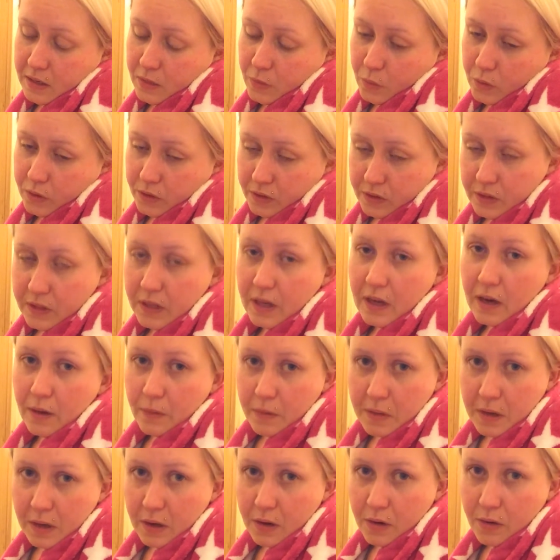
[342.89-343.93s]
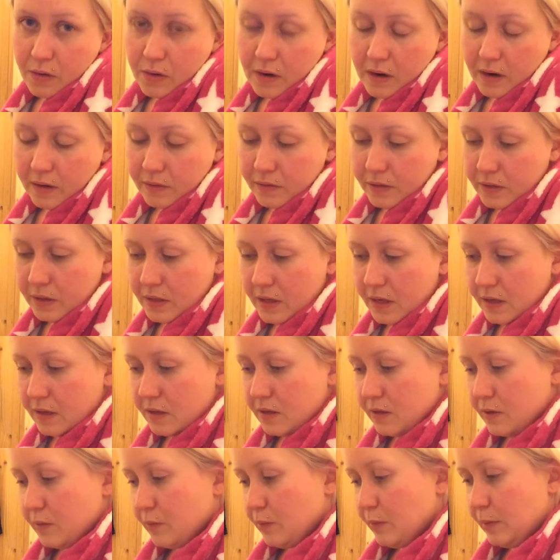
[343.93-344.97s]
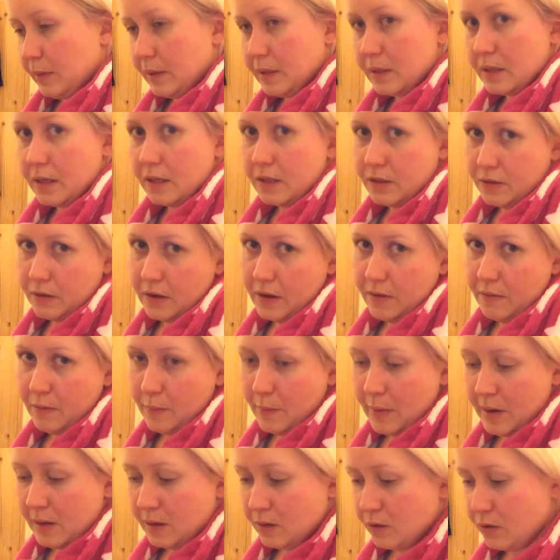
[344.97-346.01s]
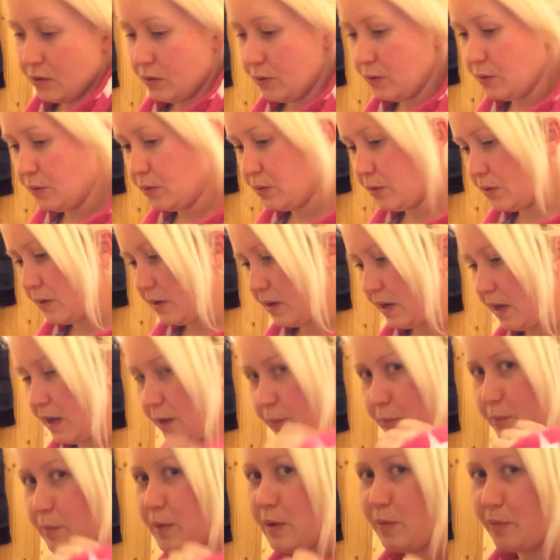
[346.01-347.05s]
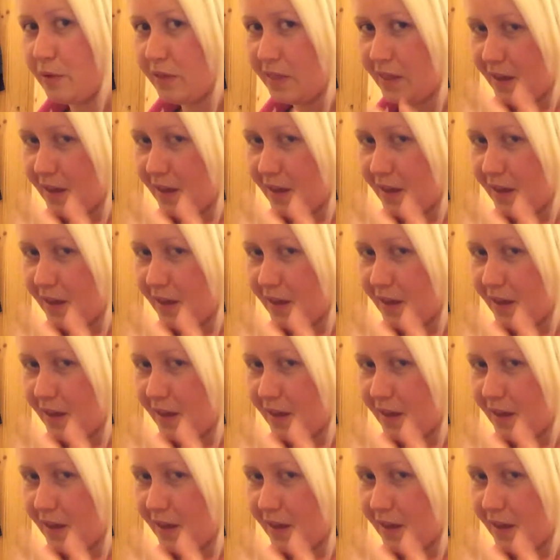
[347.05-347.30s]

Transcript: we'll see how they go after that. Plus I don't have a man to help me with